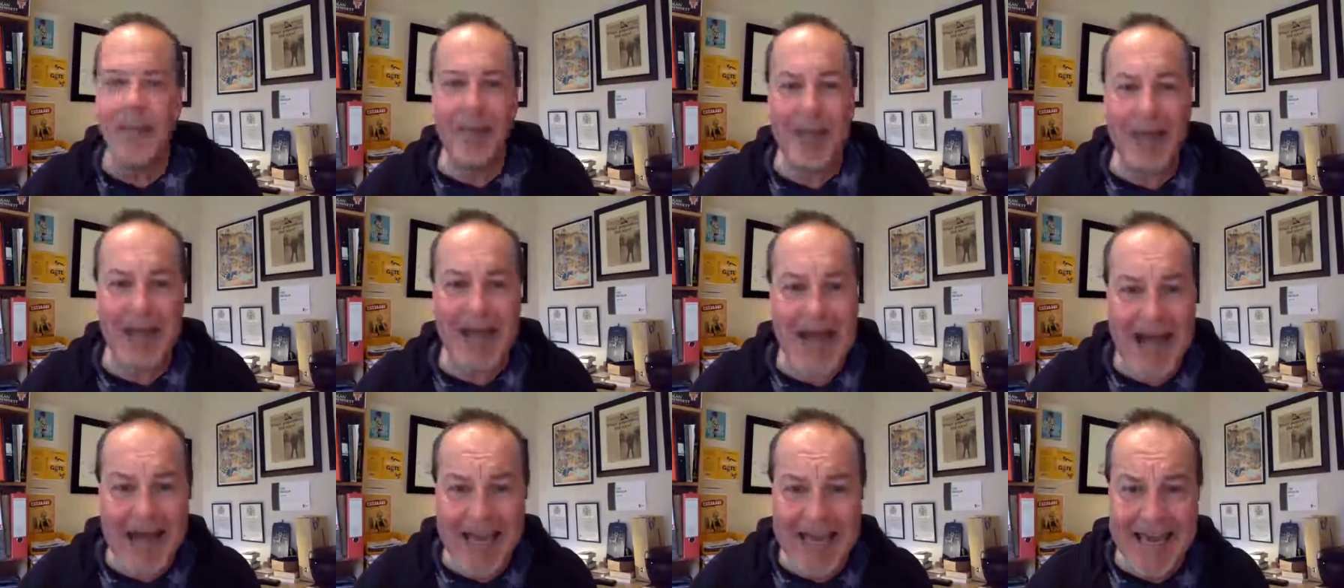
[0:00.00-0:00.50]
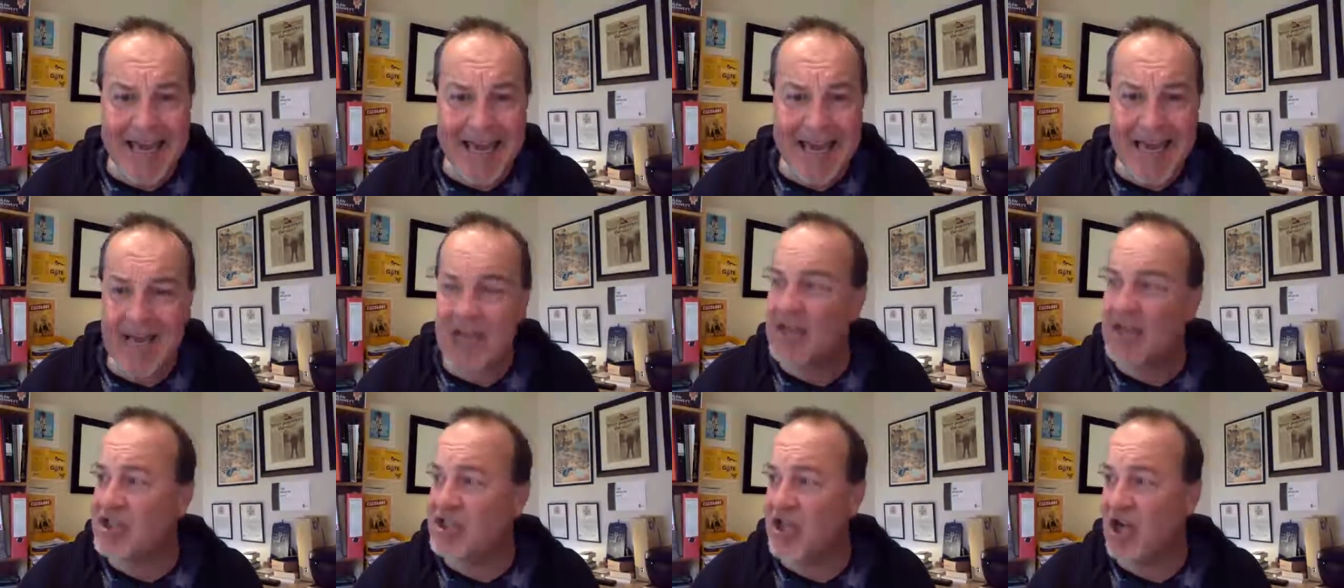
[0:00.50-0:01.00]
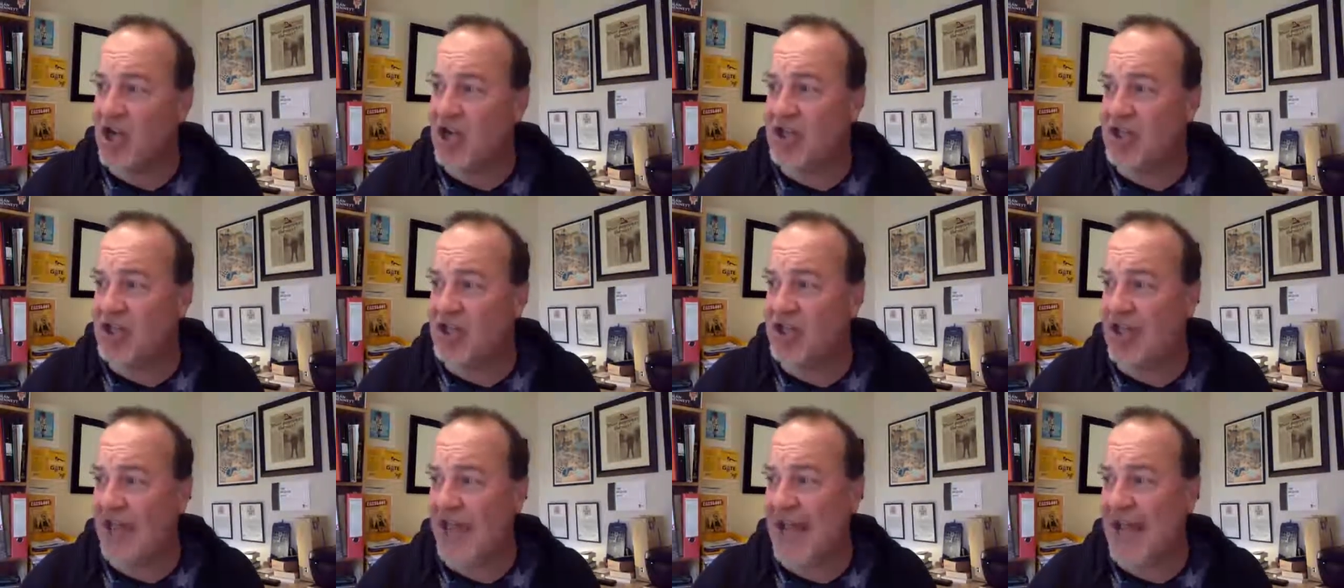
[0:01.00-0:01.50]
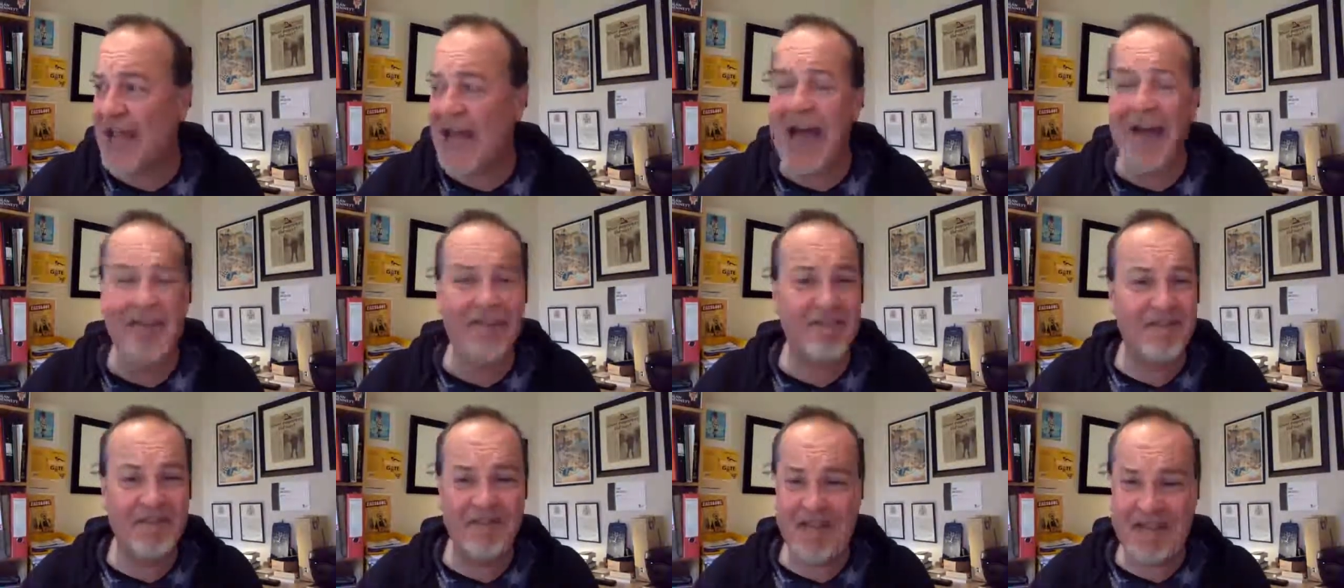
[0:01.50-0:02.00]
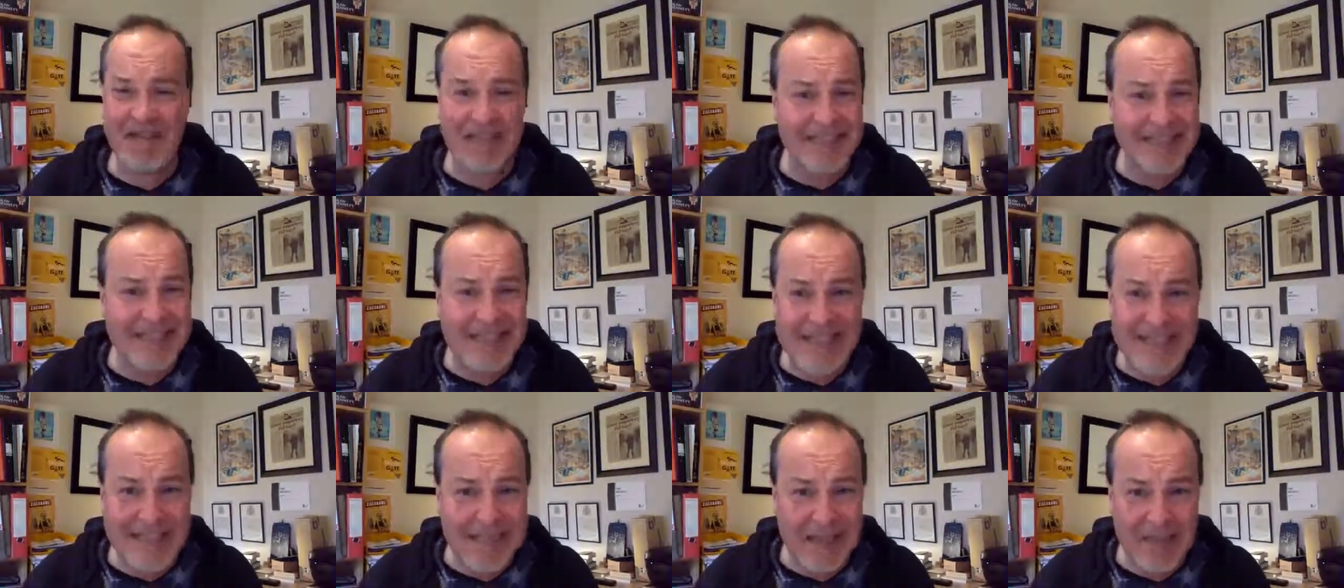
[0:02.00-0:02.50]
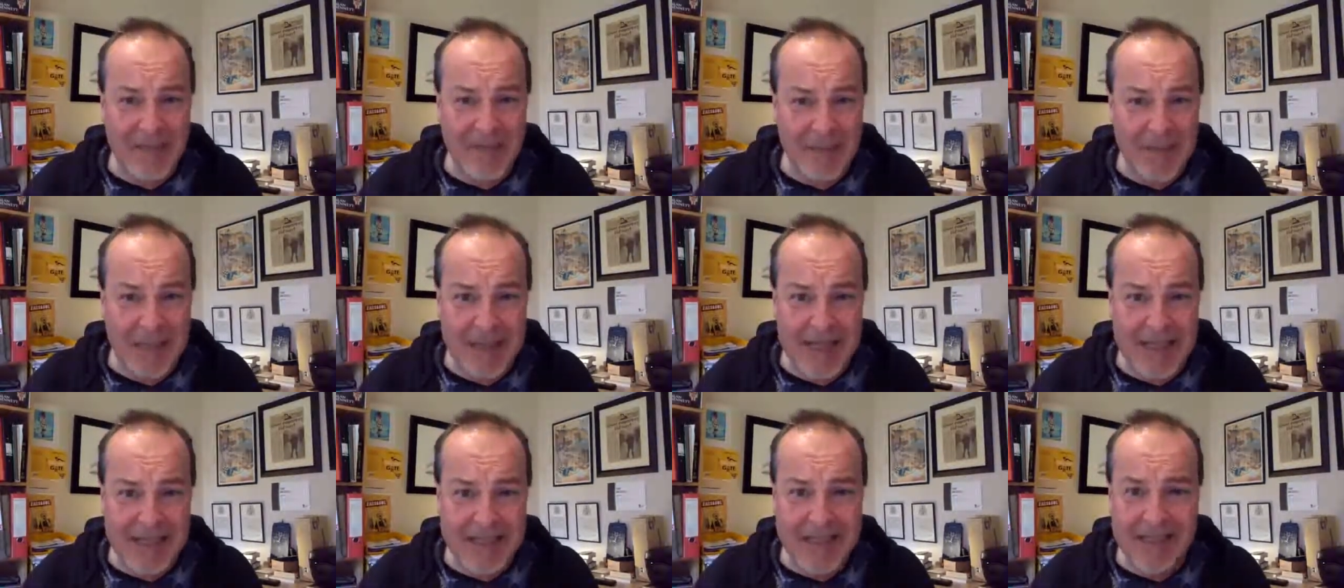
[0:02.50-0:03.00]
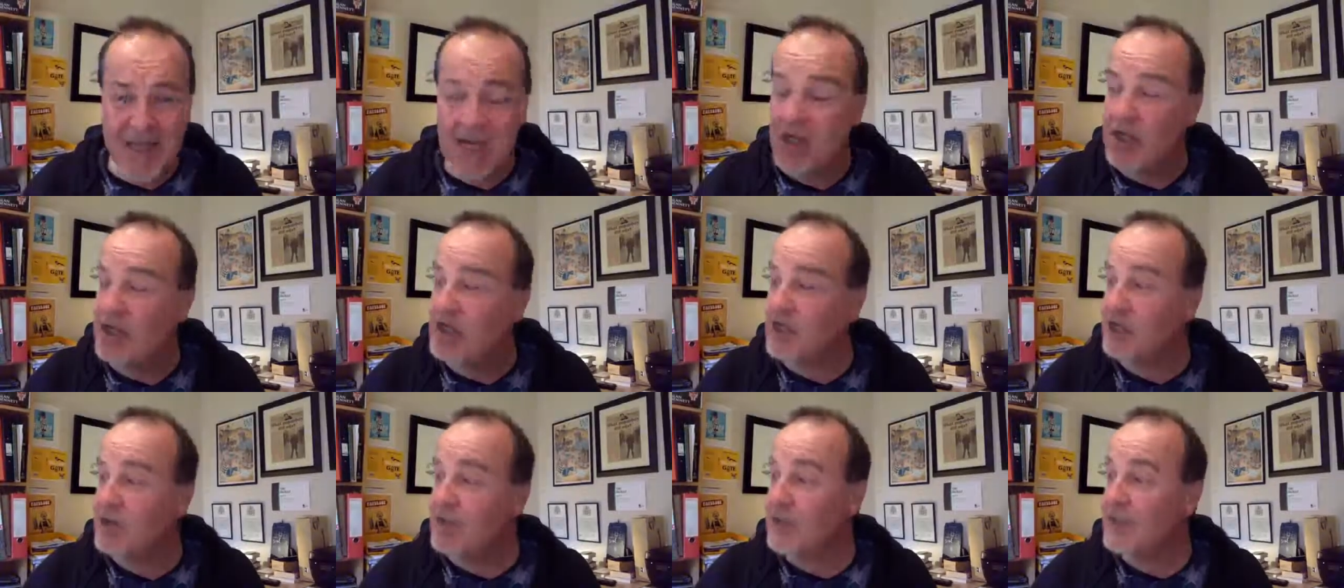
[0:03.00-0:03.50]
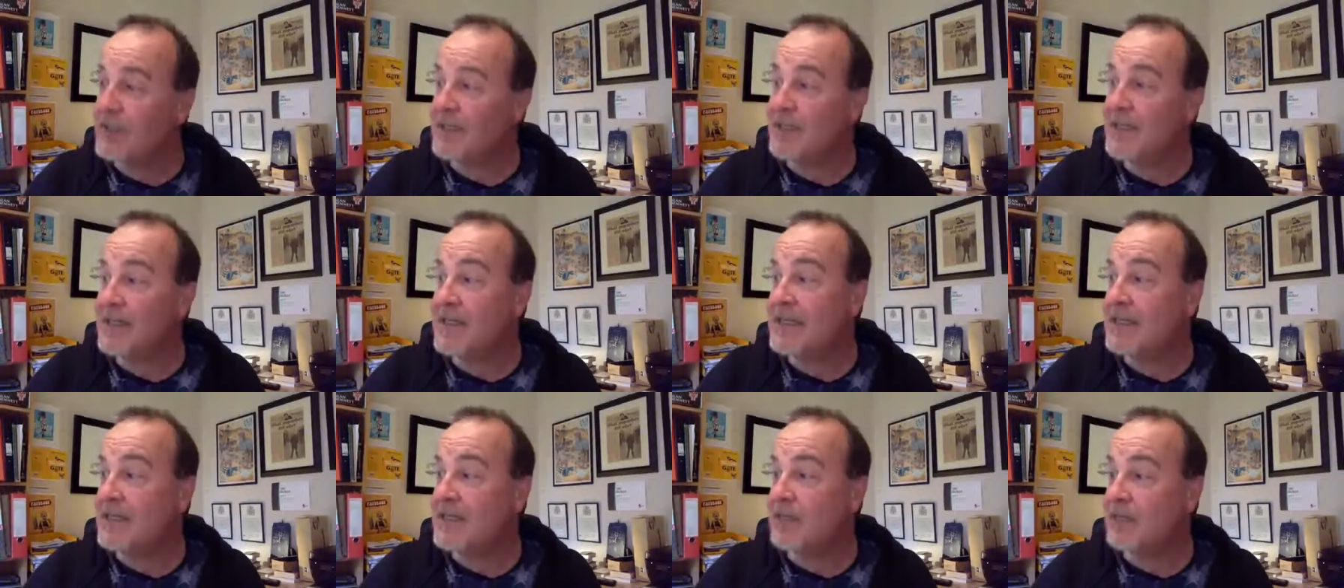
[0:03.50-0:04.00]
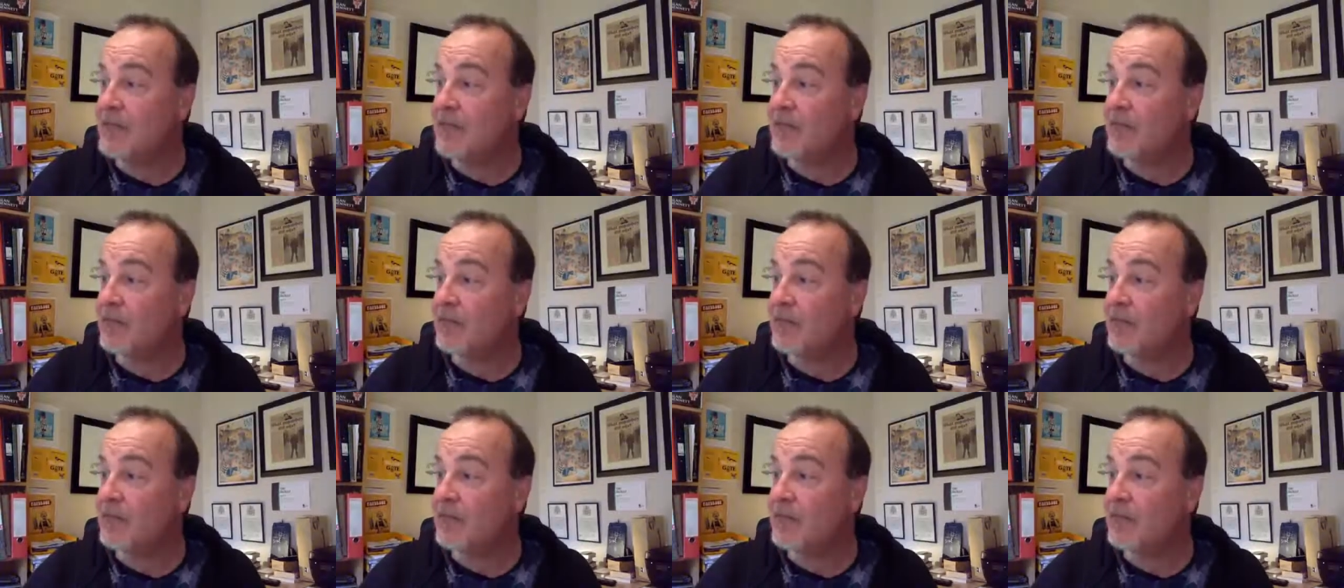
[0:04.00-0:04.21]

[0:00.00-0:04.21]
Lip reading: Balaki sounded like a fascinating place, so it did.